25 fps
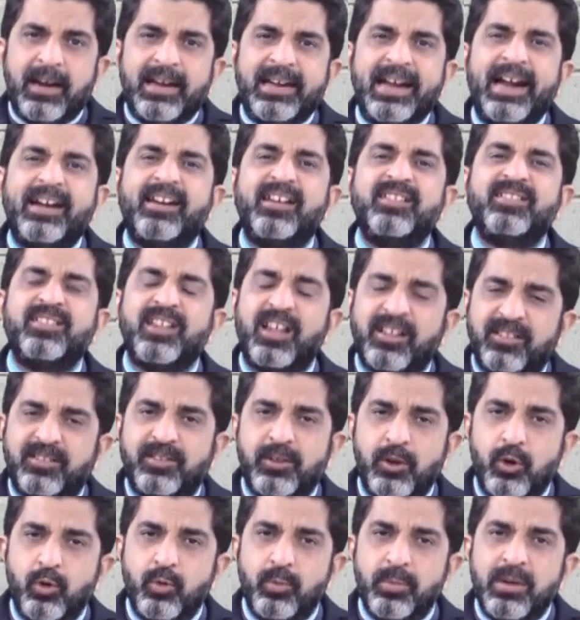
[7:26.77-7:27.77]
Let us
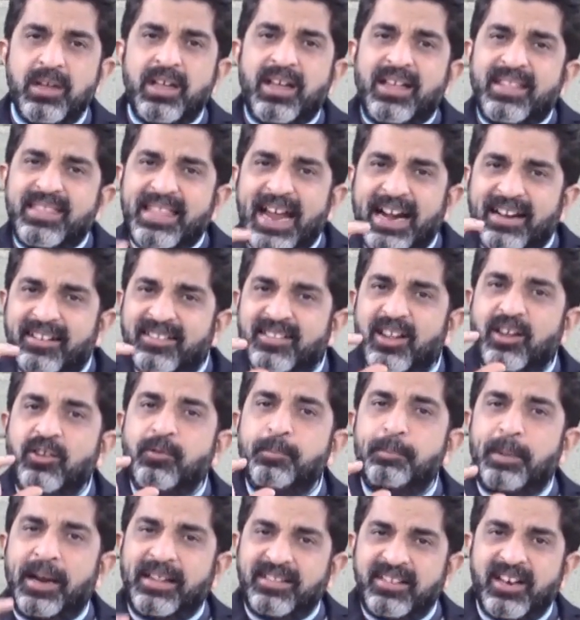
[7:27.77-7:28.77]
assume that
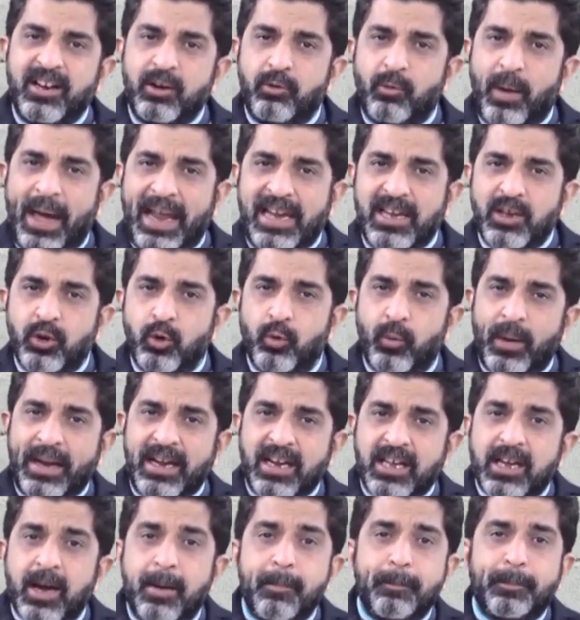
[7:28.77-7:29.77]
such present value,
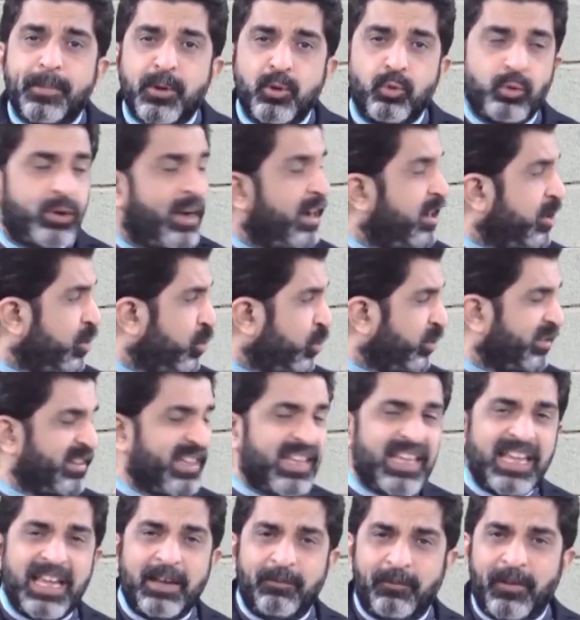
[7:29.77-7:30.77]
when computed
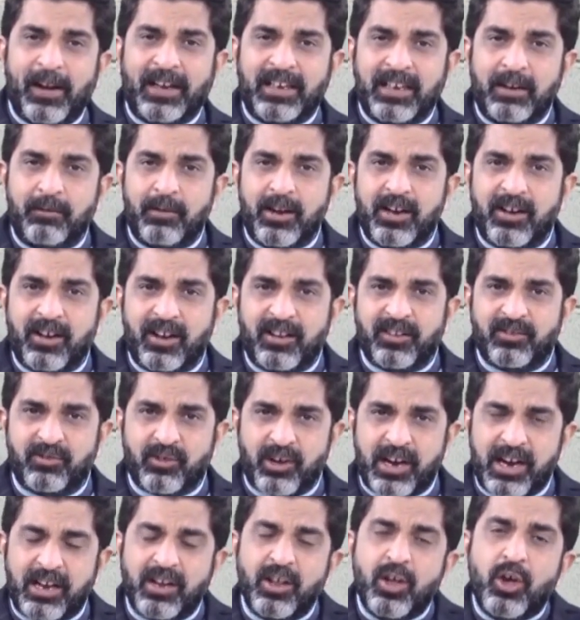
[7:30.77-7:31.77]
using effective
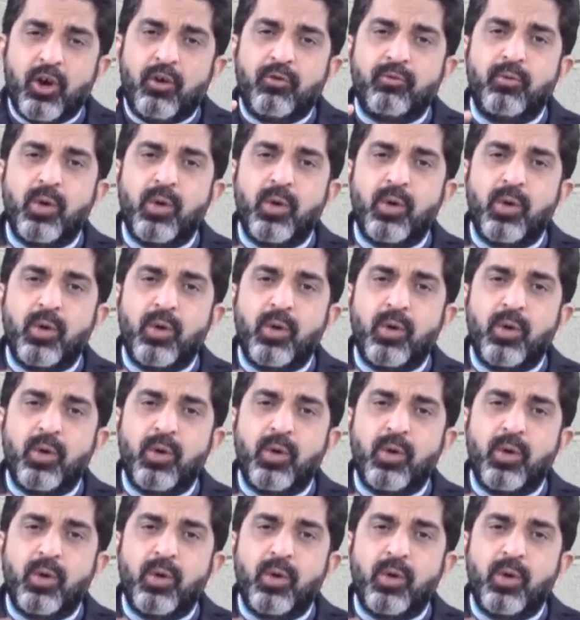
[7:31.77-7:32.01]
interest rate,